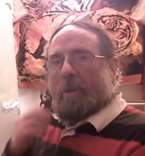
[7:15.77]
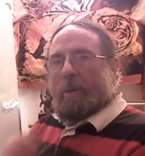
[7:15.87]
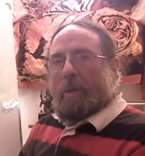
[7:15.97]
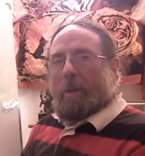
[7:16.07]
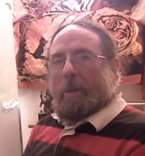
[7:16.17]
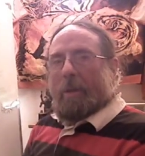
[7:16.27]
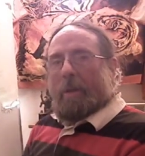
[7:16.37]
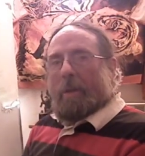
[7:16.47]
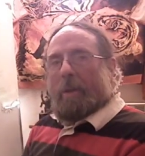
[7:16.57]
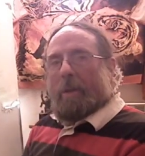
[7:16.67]

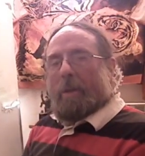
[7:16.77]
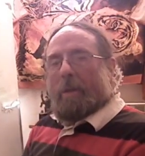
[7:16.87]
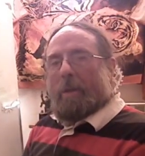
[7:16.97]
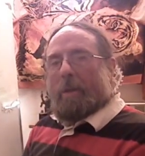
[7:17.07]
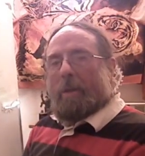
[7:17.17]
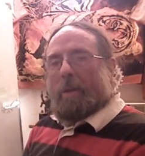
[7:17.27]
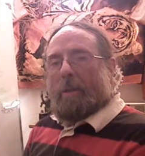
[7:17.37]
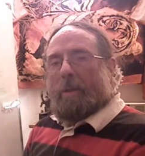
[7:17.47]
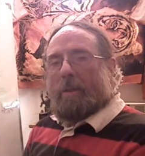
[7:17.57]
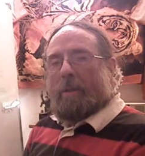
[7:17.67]

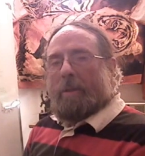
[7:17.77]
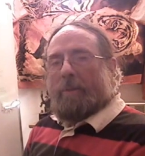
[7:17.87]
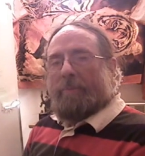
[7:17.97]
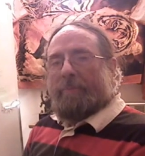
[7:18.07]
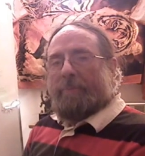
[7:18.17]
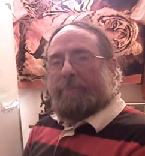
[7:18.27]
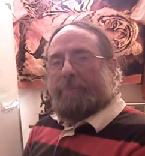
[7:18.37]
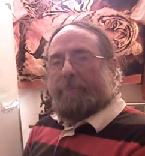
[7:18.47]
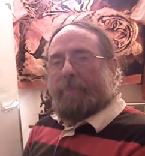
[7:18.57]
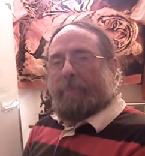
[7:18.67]

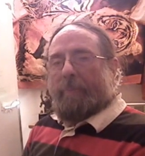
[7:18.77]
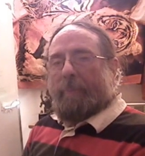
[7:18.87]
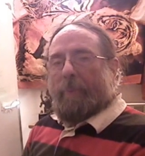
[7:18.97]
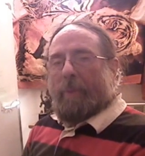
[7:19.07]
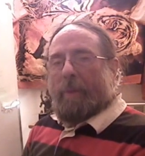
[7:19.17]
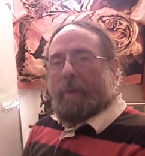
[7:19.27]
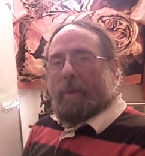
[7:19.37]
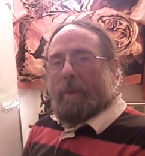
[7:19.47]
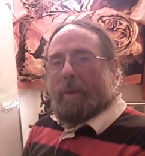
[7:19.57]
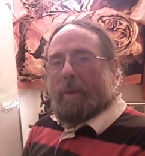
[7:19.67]

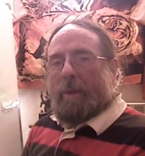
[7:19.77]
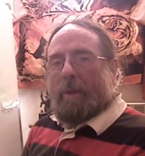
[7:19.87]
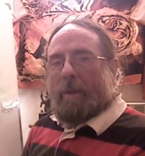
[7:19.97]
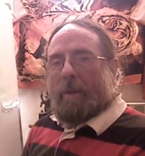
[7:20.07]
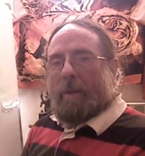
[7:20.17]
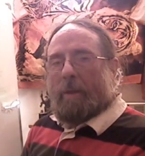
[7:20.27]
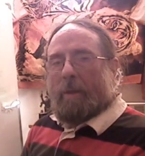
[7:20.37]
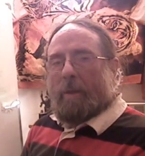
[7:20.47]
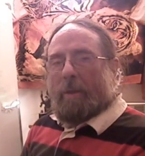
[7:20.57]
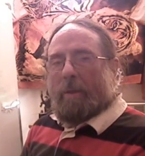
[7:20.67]

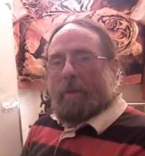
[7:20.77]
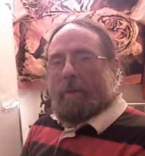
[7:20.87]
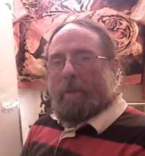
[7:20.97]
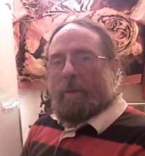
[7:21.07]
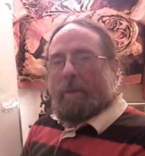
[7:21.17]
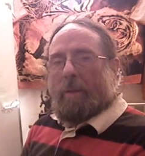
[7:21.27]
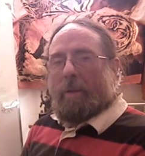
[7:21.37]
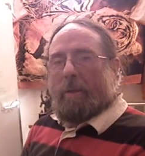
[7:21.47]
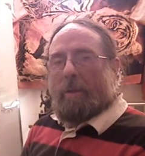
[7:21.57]
[no speech]